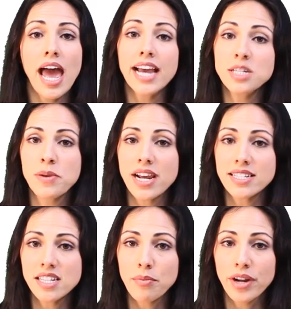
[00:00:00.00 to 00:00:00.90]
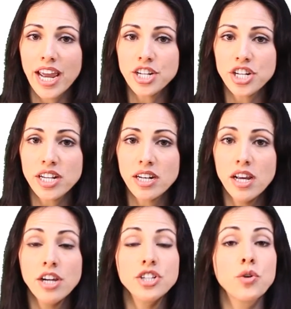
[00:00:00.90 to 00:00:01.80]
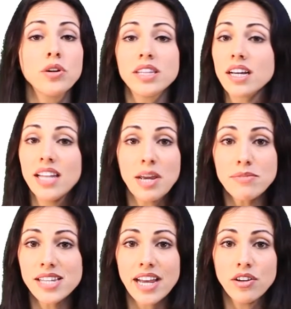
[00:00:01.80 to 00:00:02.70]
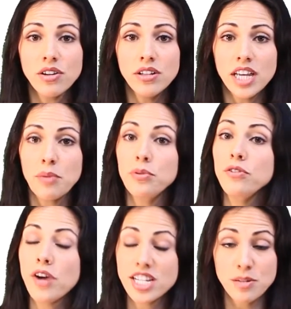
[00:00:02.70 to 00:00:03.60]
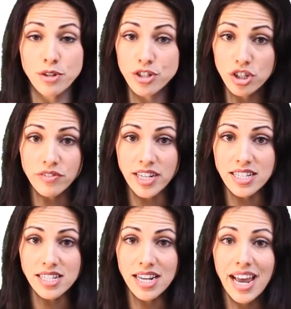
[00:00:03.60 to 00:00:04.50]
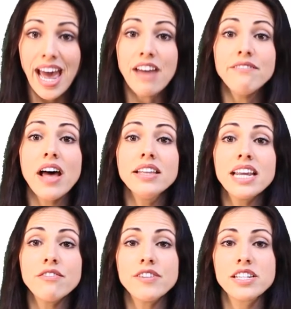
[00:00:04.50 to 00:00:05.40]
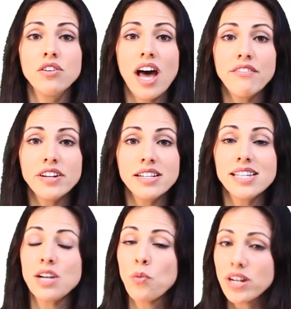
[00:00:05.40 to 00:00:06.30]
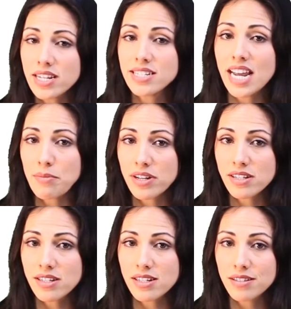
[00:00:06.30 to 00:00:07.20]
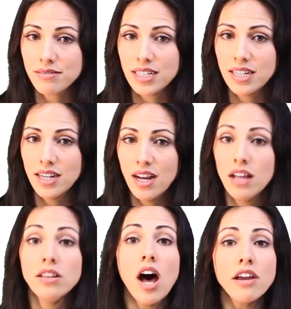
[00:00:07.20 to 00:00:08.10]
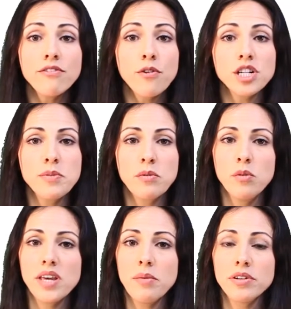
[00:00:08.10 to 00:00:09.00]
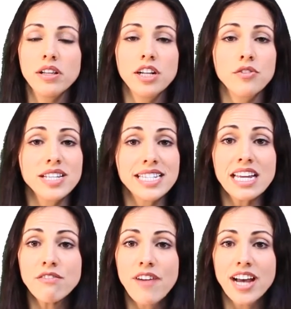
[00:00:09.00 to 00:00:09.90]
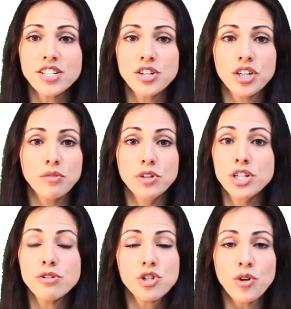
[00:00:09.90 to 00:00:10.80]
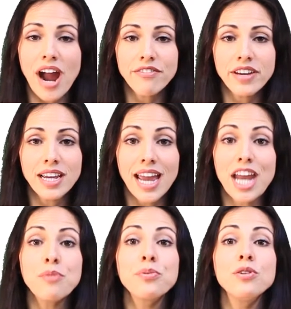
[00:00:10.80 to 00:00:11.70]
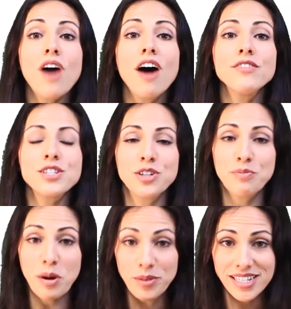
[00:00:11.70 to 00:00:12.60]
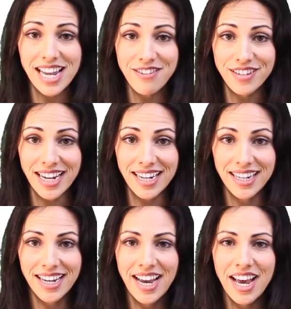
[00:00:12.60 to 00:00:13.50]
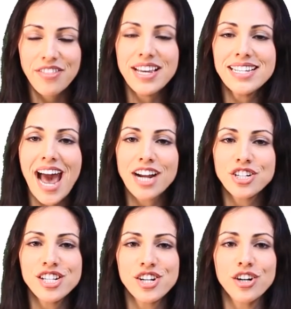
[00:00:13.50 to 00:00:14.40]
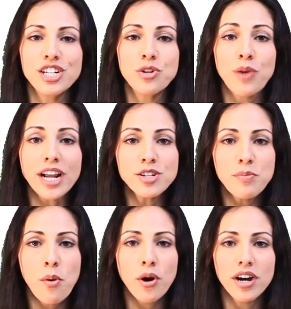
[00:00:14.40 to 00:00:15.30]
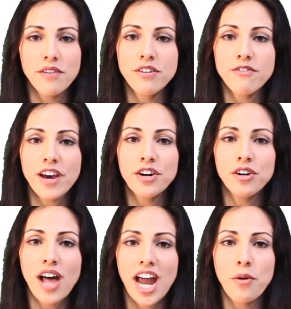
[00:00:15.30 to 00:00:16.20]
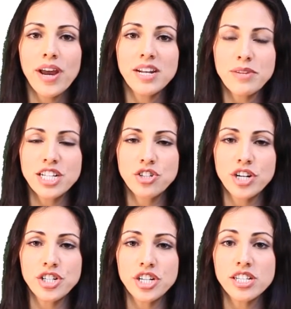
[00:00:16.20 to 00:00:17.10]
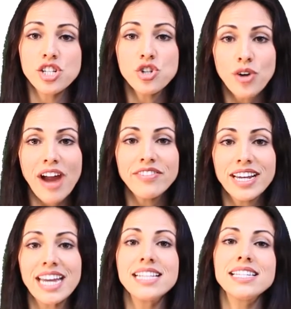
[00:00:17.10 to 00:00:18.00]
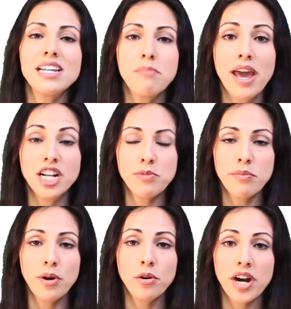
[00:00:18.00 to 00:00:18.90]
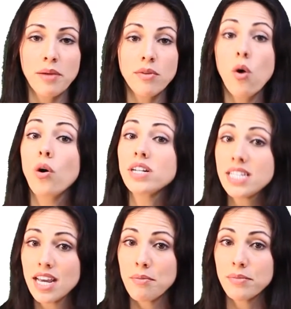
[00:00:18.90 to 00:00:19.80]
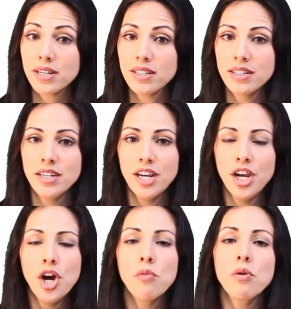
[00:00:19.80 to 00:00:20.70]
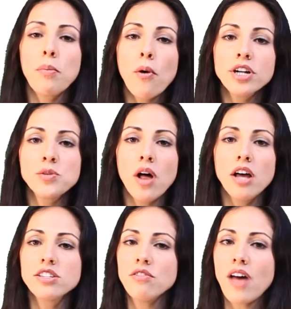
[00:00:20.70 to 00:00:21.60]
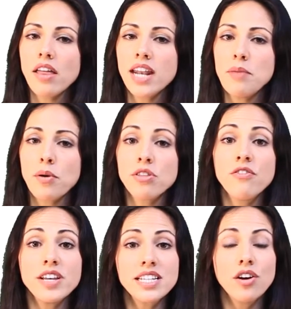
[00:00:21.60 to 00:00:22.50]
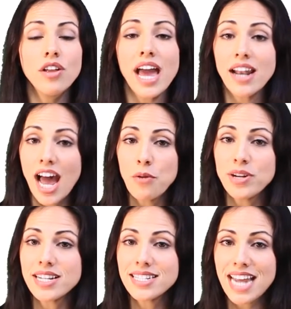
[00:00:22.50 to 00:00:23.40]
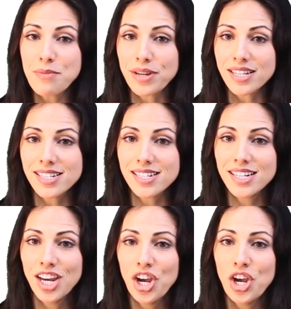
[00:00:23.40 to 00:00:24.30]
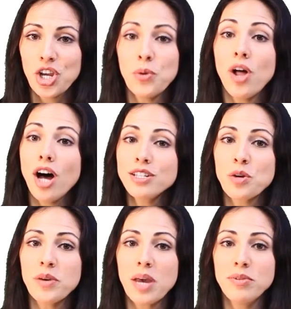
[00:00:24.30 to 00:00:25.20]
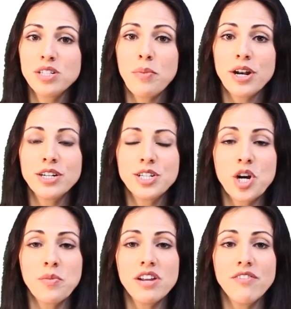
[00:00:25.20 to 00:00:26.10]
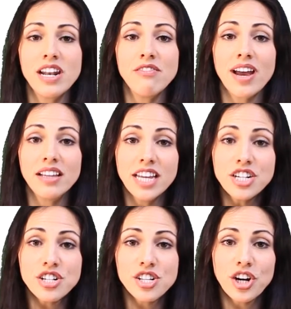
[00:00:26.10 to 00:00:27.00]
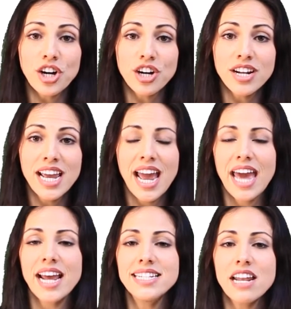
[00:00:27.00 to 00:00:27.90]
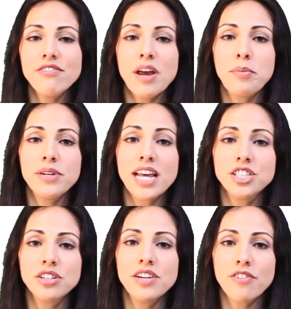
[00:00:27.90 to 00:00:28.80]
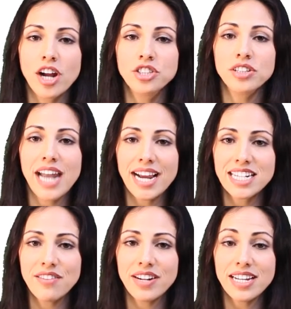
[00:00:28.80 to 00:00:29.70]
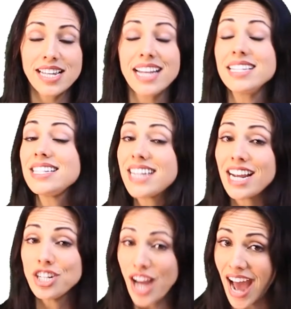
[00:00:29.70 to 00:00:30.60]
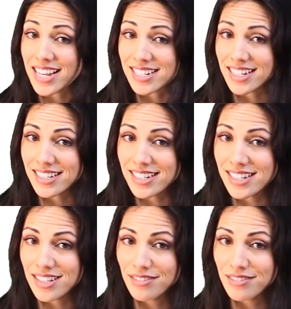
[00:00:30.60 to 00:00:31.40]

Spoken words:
expedite subrogation, shorten the claim cycle, improve customer service, and validate physical evidence and witness statements. Law enforcement will be able to clear the scene faster, reduce traffic, and improve officer and public safety. These actions are in direct support of the Federal Highway Administration's Traffic Incident Management Program, or TIM. Reports will also validate both physical and eyewitness statements. You will also be able to better determine if any violations occurred and identify potentially fraudulent activities and staged accidents.